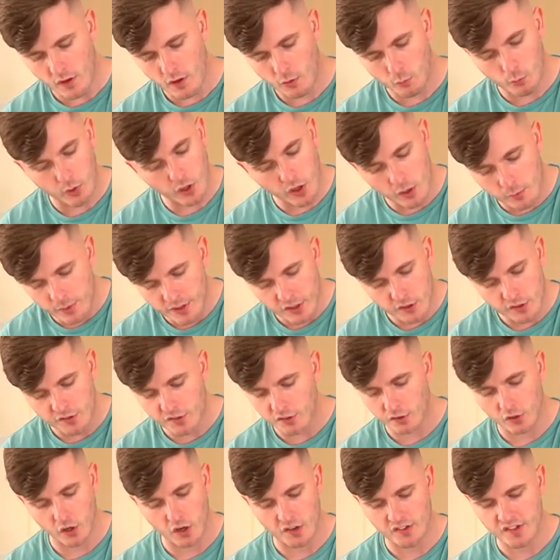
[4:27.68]
We're going to be doing
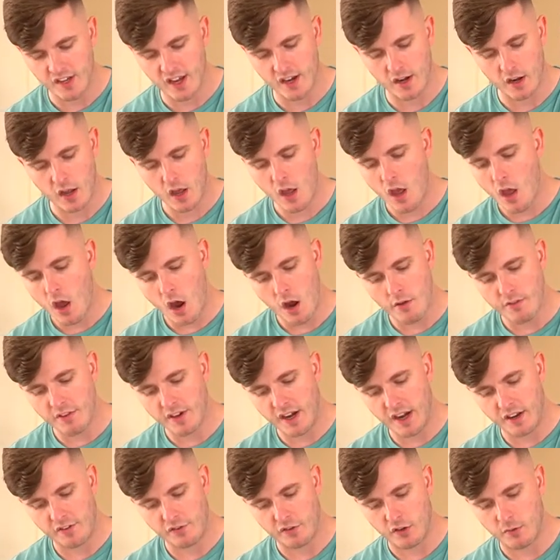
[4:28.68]
some content over the
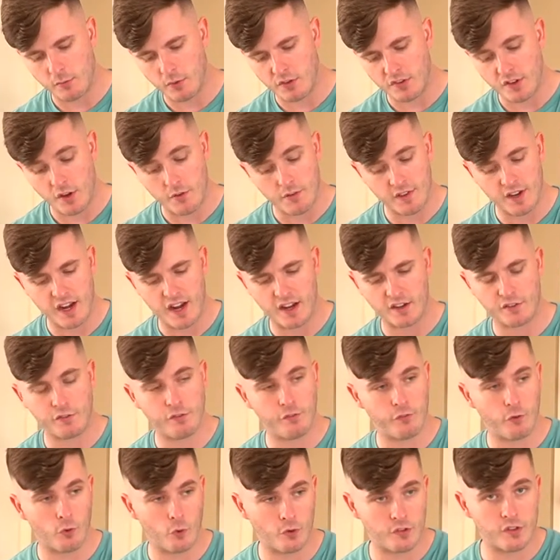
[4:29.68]
next few months, over the next
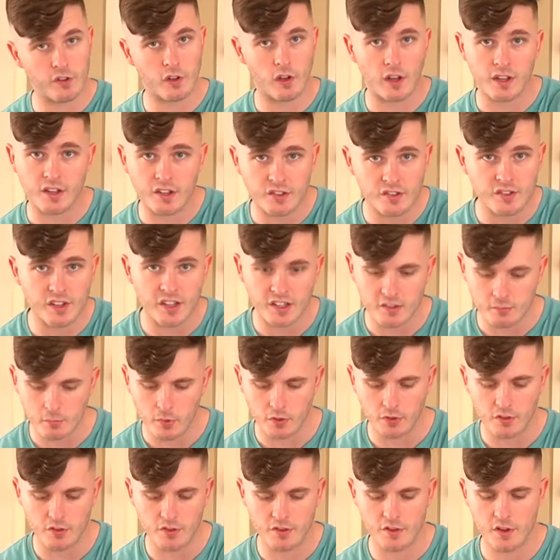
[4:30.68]
4 to like 6
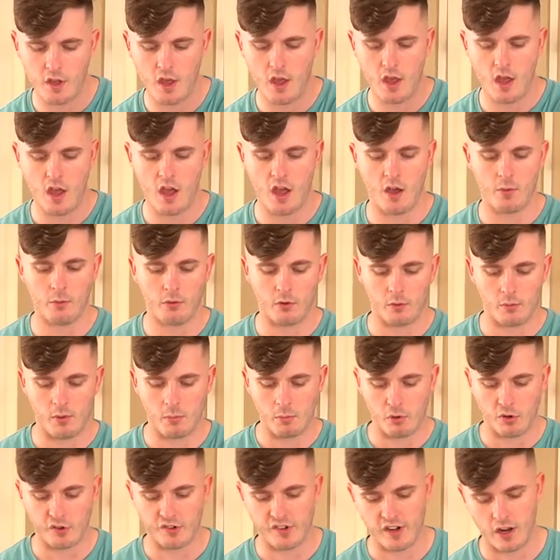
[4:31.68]
months. We're going to be
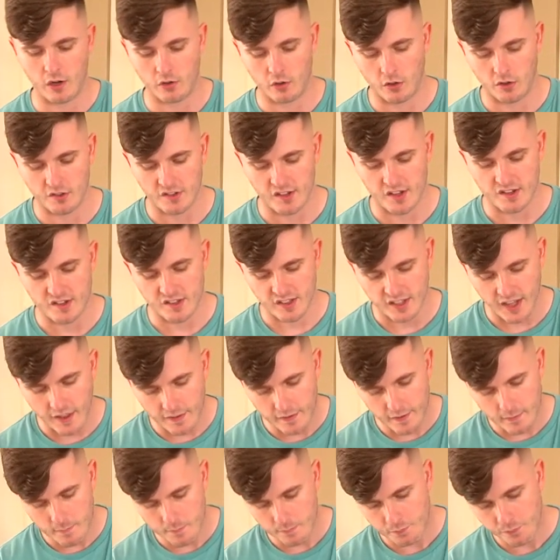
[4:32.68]
pushing out content
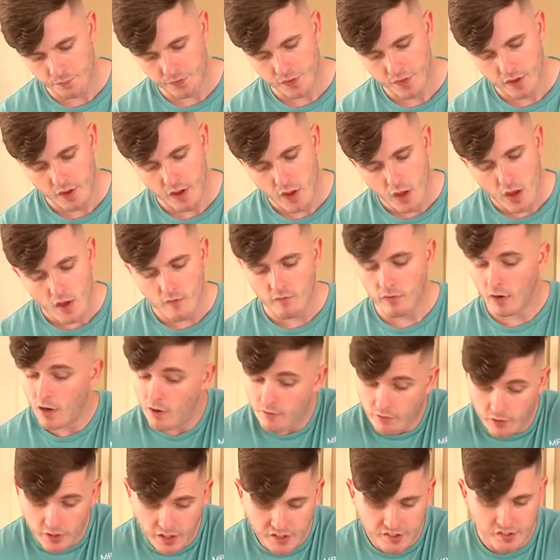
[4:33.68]
together. Very,
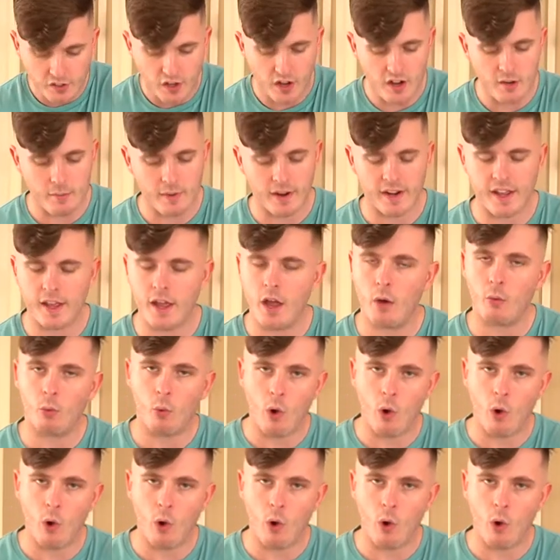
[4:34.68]
very excited about it.